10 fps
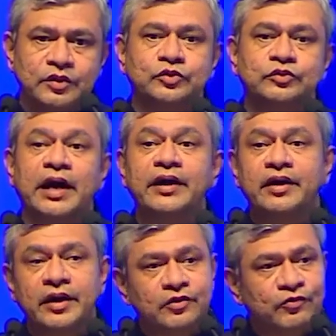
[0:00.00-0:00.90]
So that
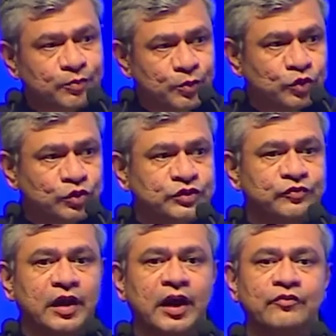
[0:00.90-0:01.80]
kind of approach
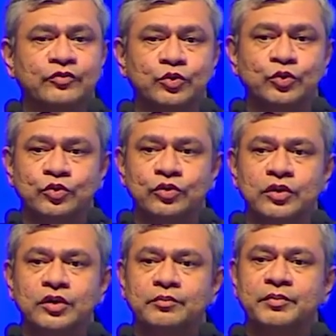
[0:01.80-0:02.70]
will have to
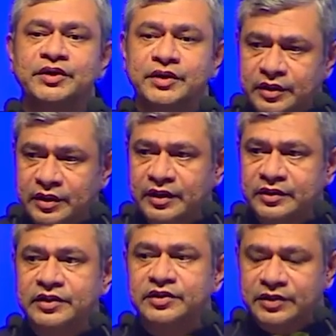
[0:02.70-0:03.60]
be taken
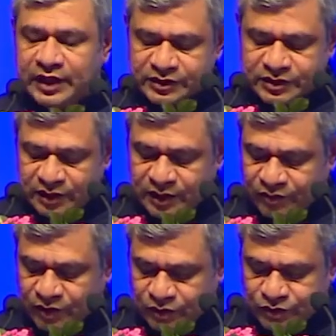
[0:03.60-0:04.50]
at the international
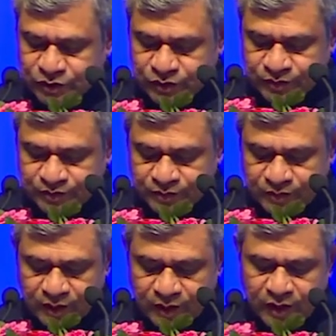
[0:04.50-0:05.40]
level also.
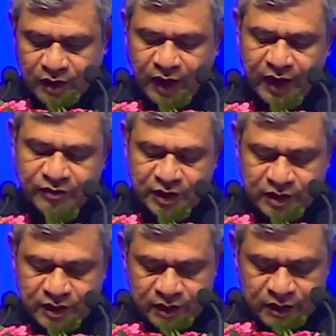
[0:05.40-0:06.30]
I will
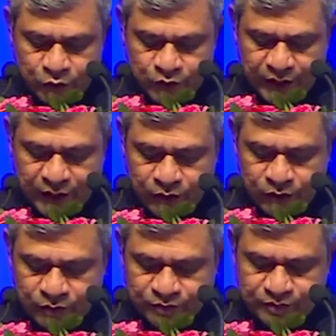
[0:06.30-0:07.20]
conclude
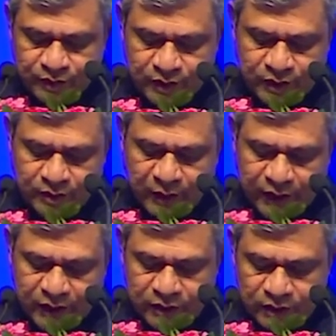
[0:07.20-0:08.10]
now. In
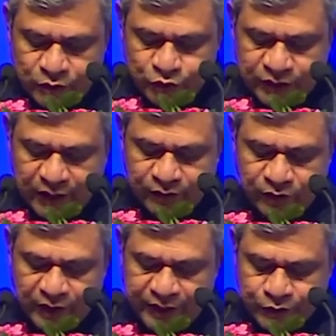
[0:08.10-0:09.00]
my conclusion, I
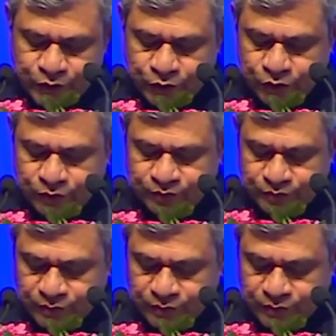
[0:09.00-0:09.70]
would like to